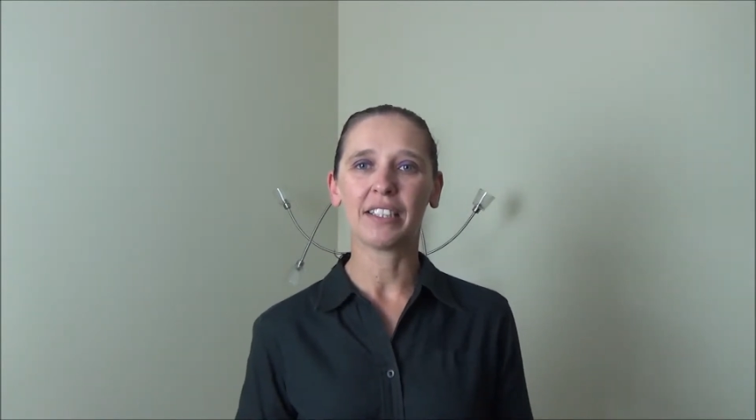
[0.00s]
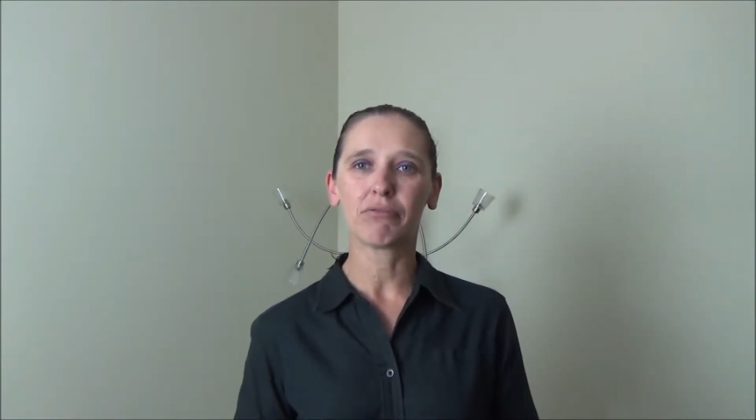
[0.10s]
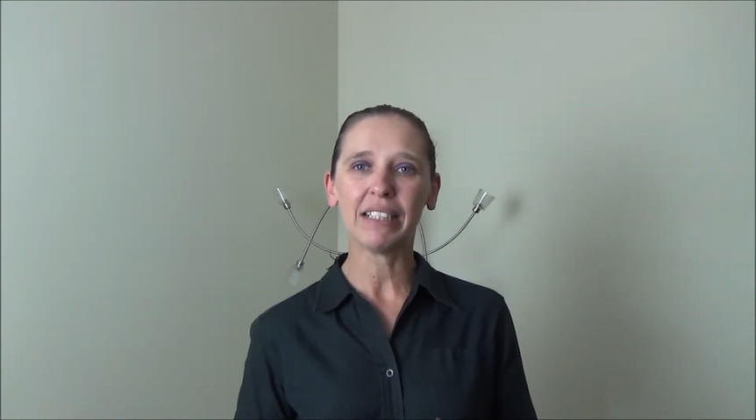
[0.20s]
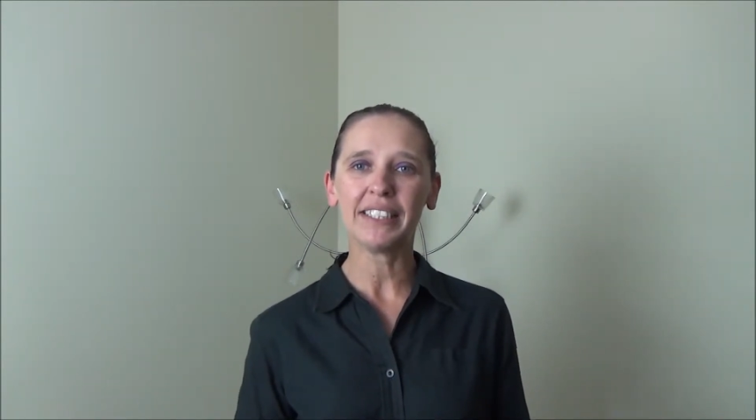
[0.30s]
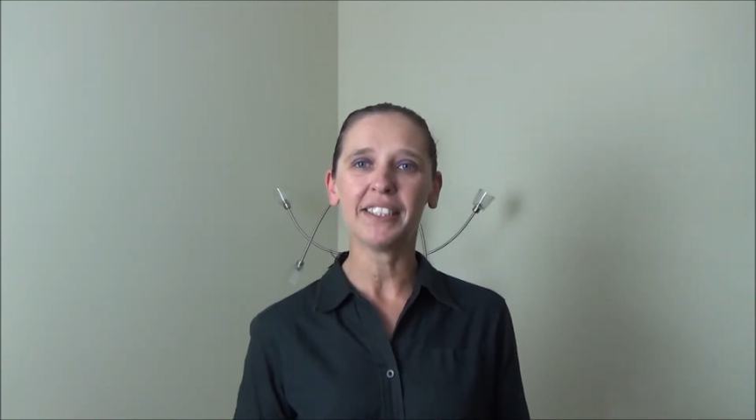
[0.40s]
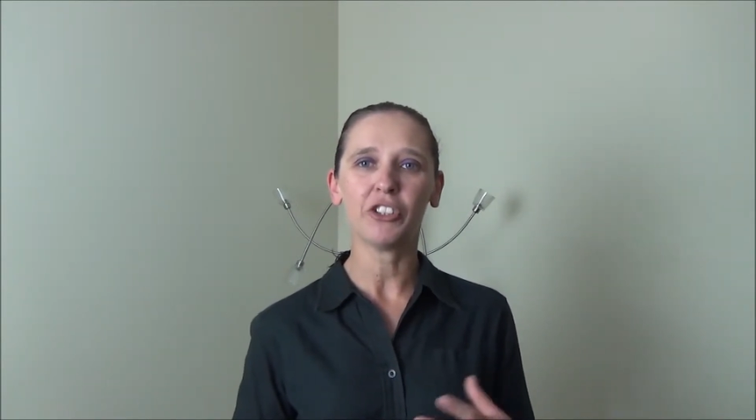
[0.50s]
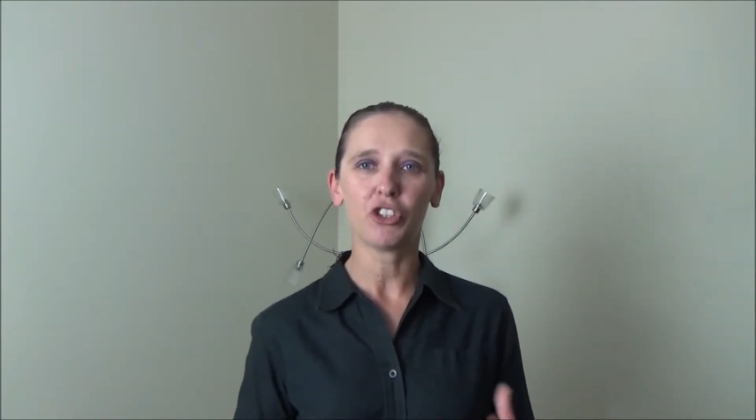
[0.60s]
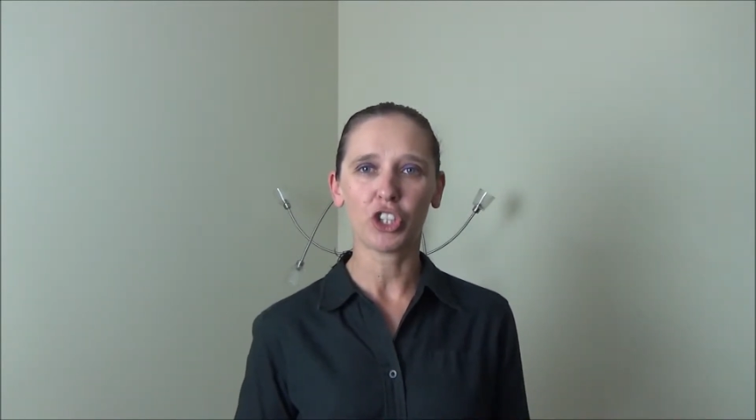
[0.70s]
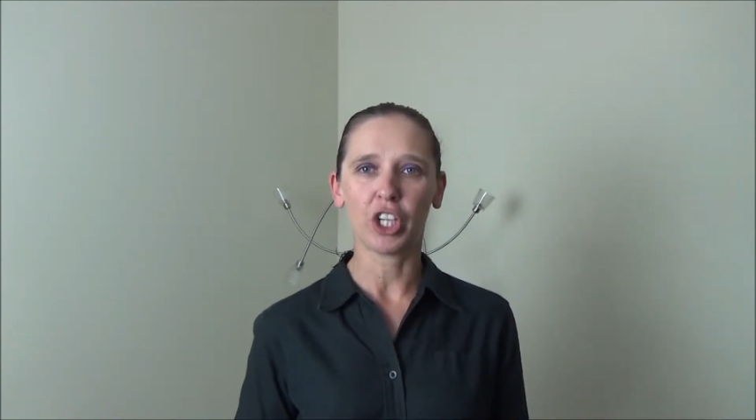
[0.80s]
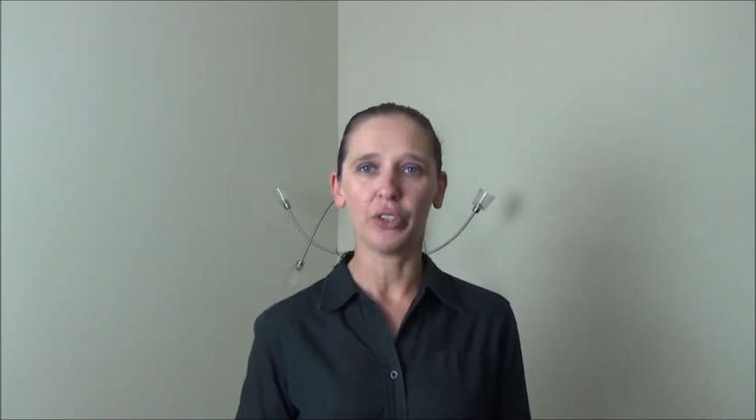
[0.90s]
The research
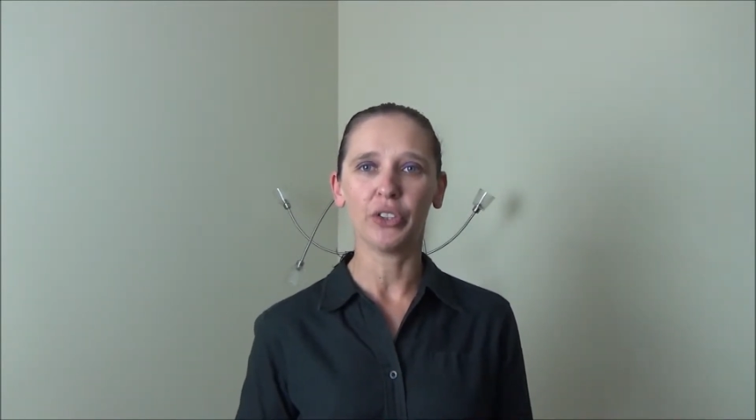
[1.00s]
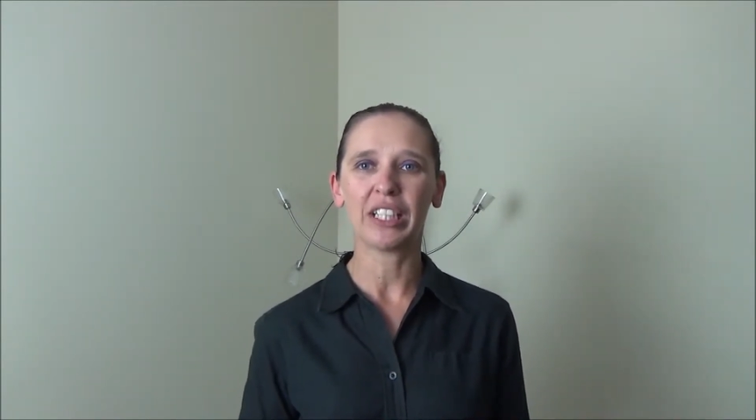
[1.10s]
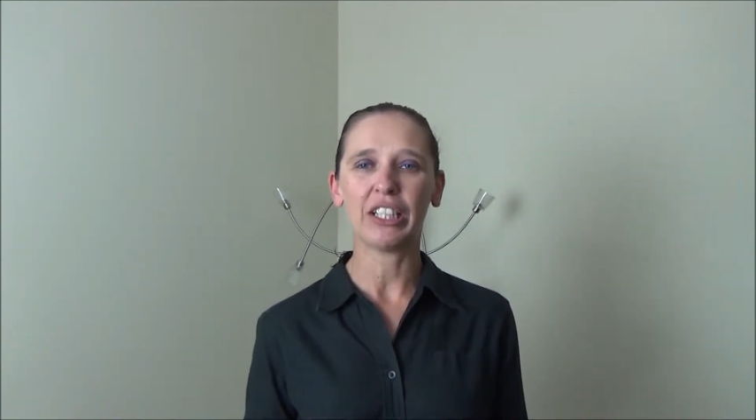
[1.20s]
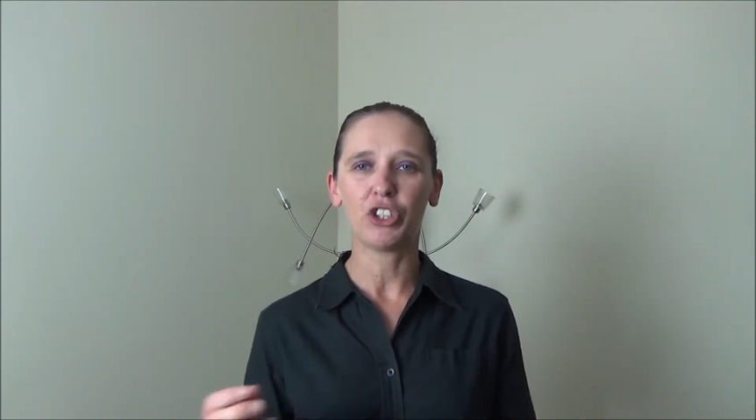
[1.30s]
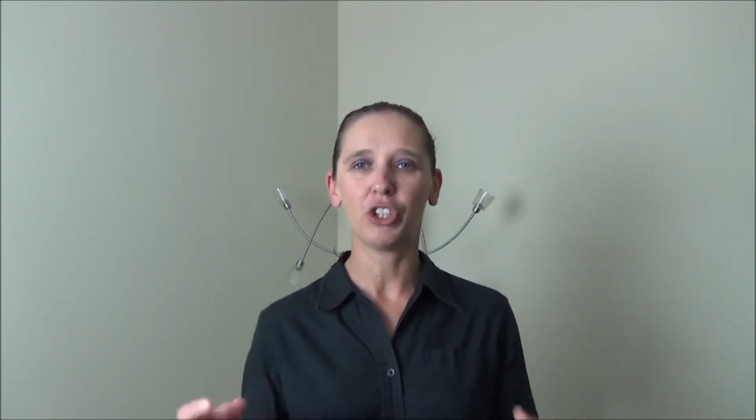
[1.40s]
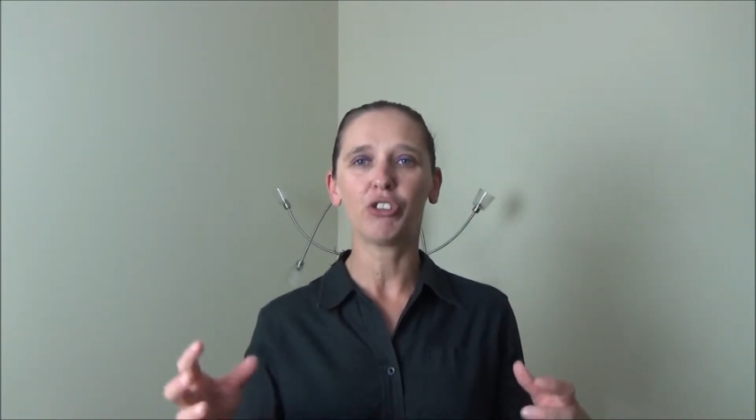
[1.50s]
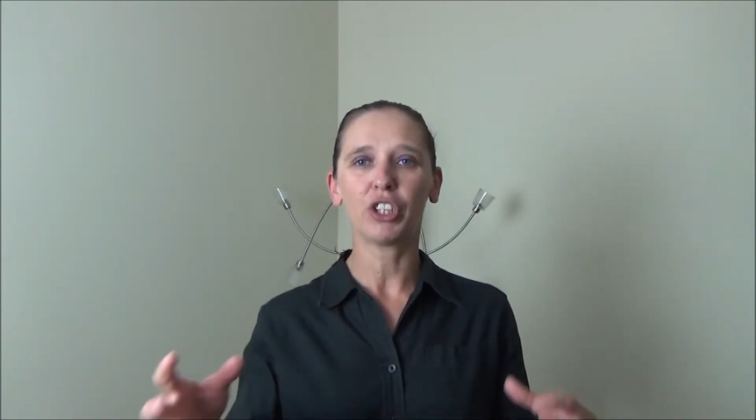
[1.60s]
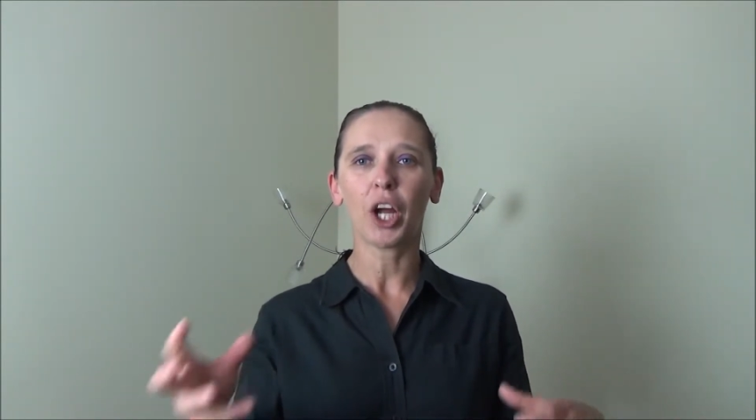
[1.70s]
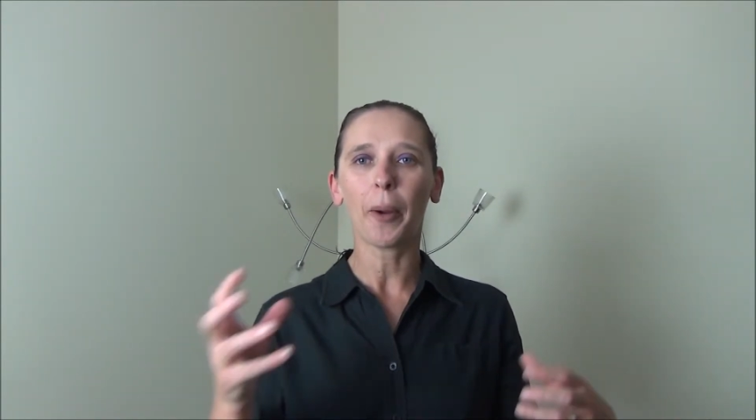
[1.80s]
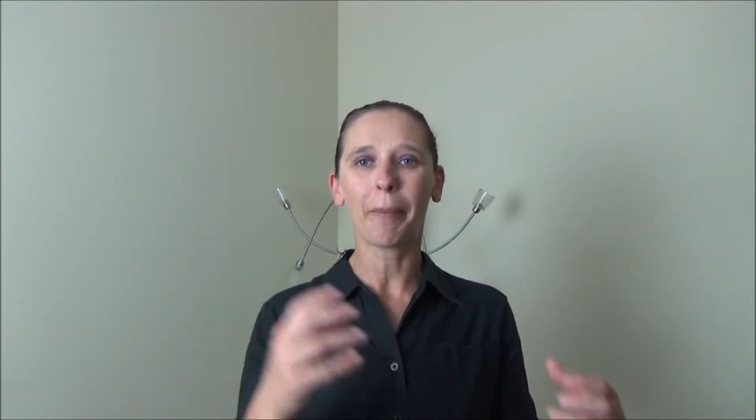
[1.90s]
shows that
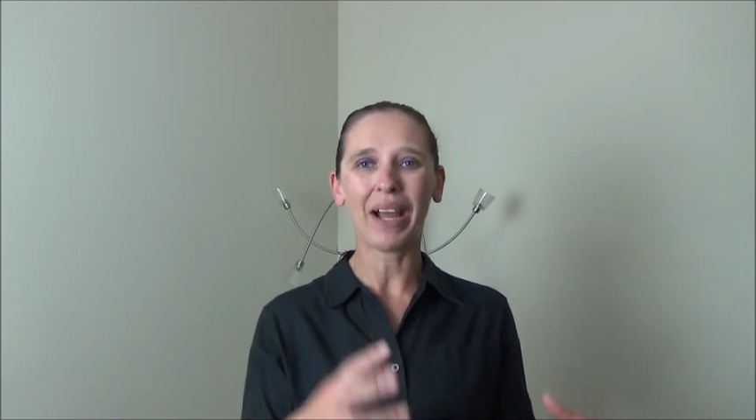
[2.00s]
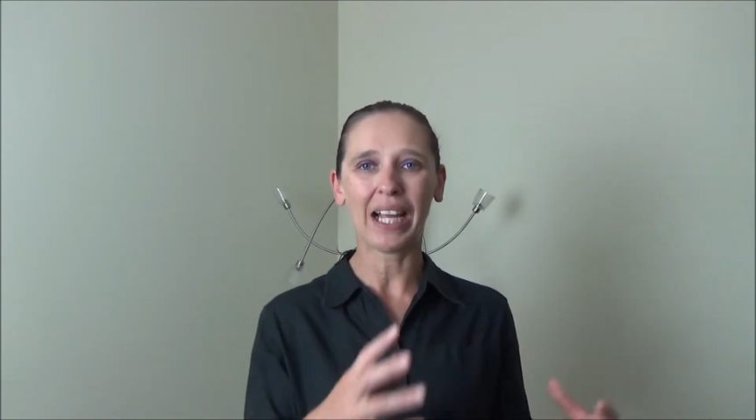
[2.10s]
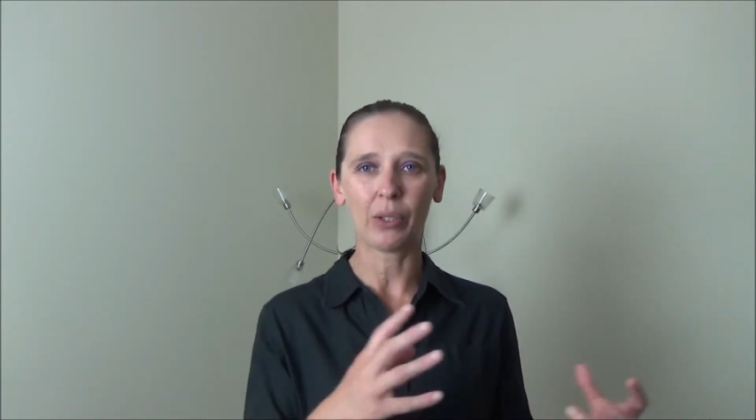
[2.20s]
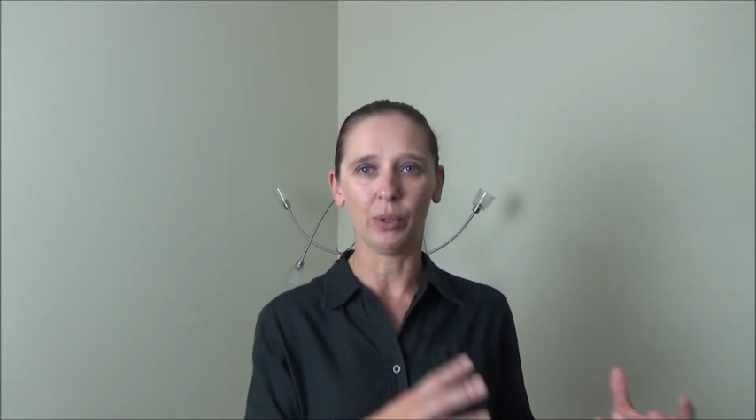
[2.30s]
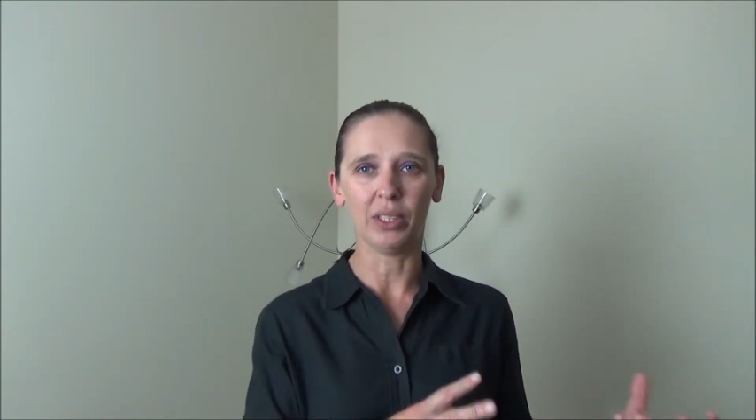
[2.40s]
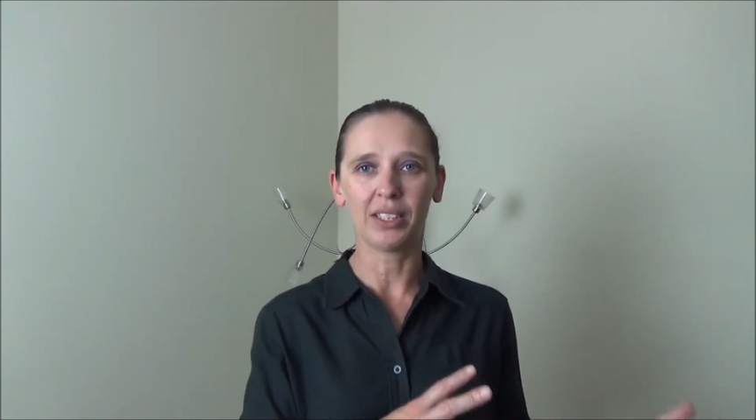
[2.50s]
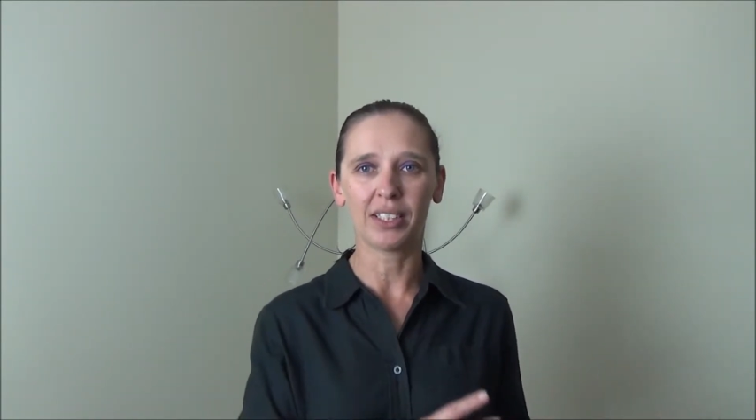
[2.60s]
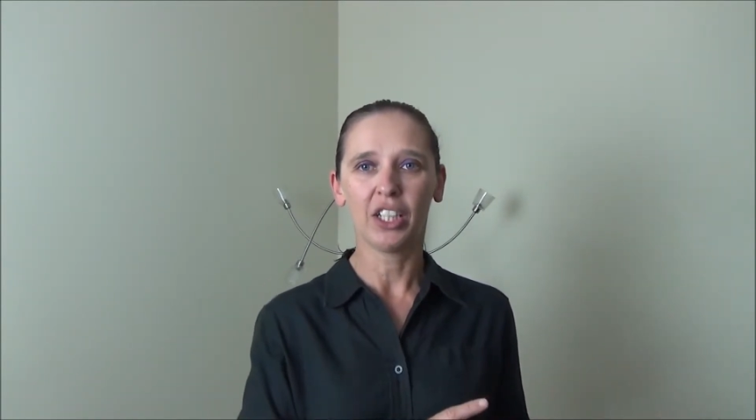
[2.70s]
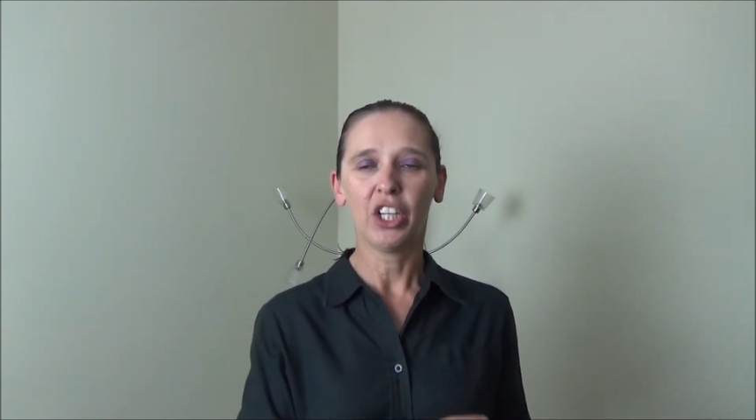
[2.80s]
children go backwards